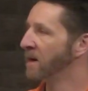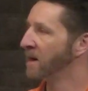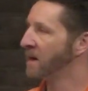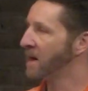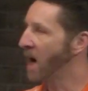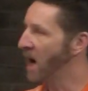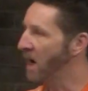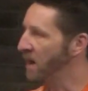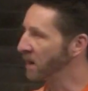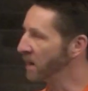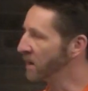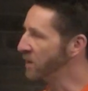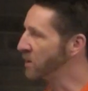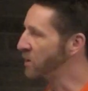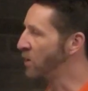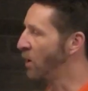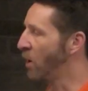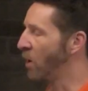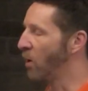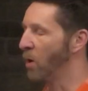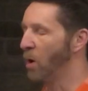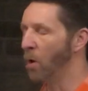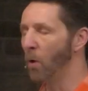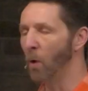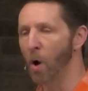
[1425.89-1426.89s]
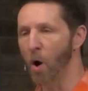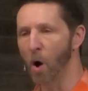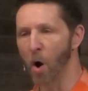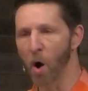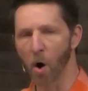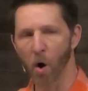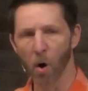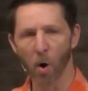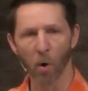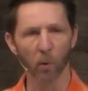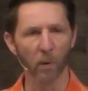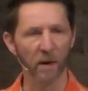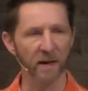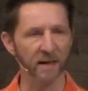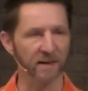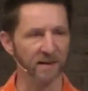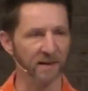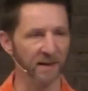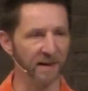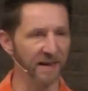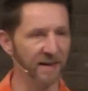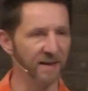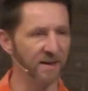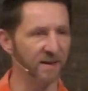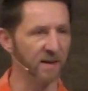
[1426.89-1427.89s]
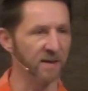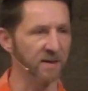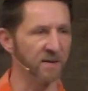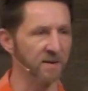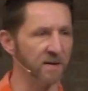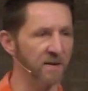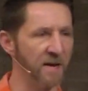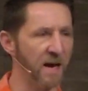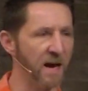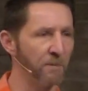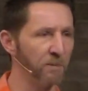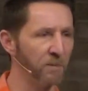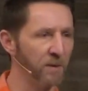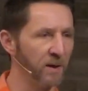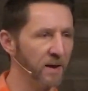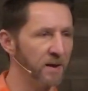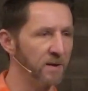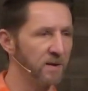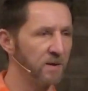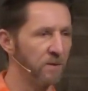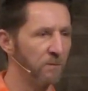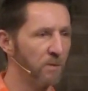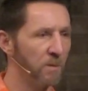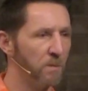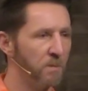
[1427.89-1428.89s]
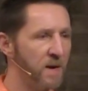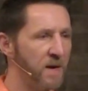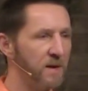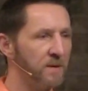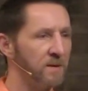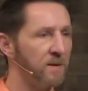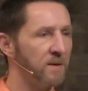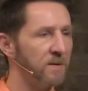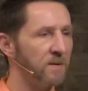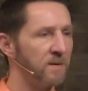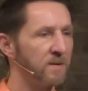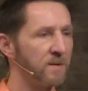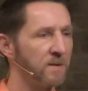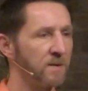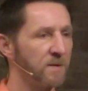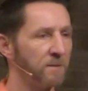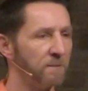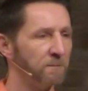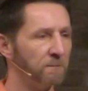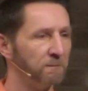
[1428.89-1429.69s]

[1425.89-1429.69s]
Godly sorrow always leads us to that place of repentance.